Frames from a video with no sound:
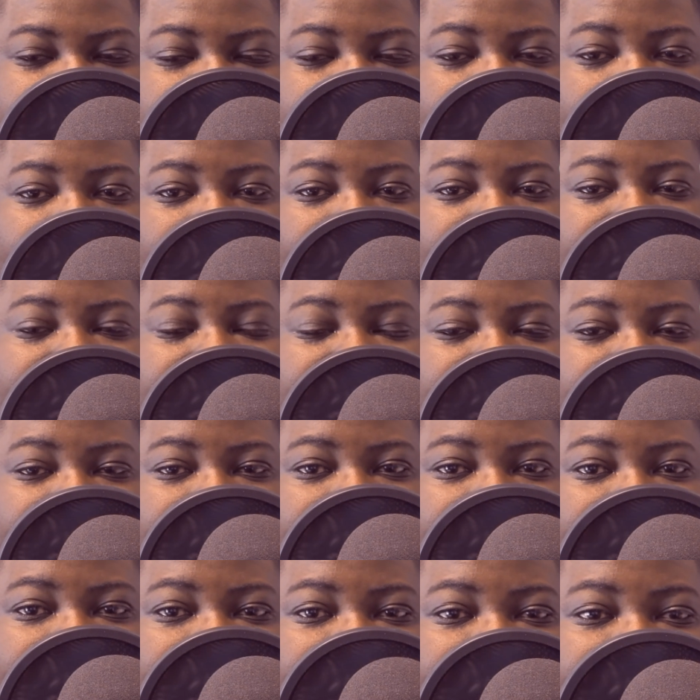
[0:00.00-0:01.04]
So
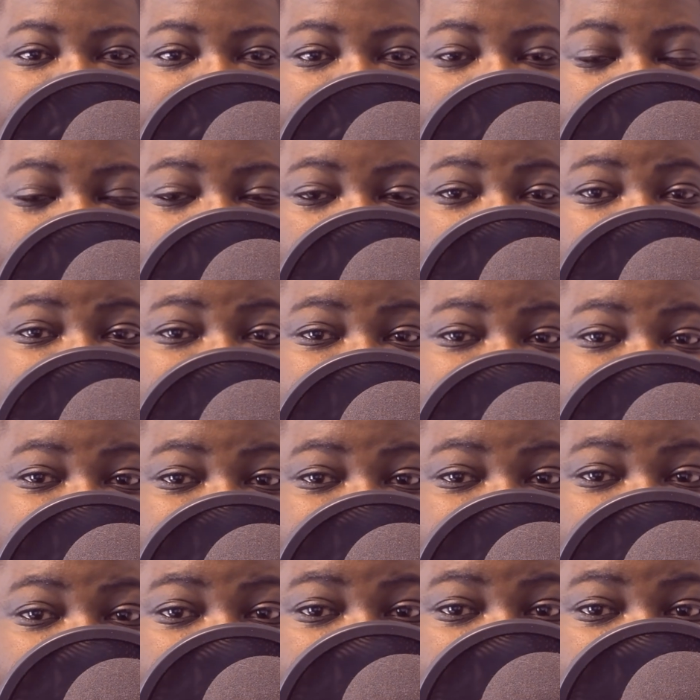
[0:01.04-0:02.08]
I wanted to
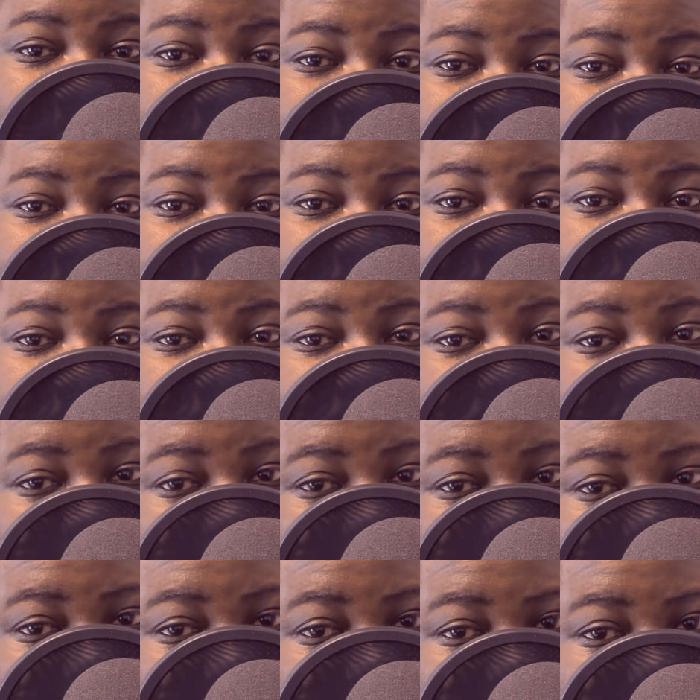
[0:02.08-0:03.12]
give her a special
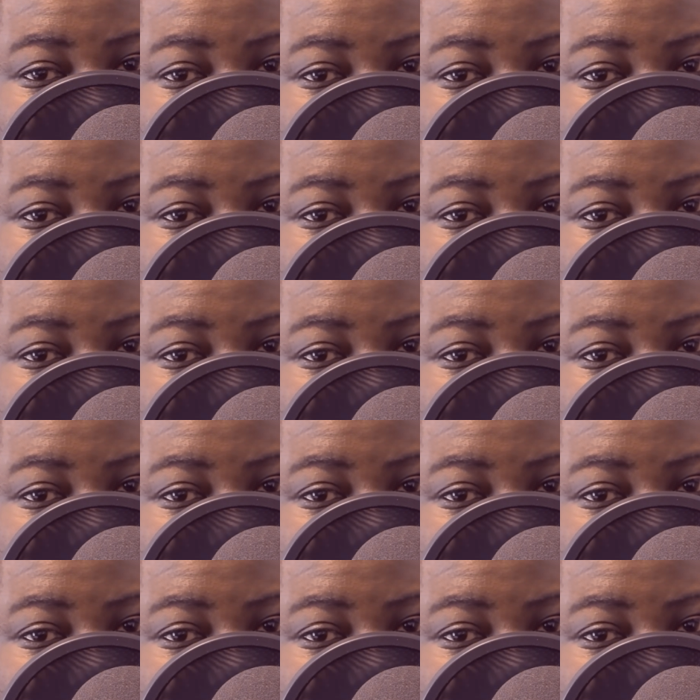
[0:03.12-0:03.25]
shout out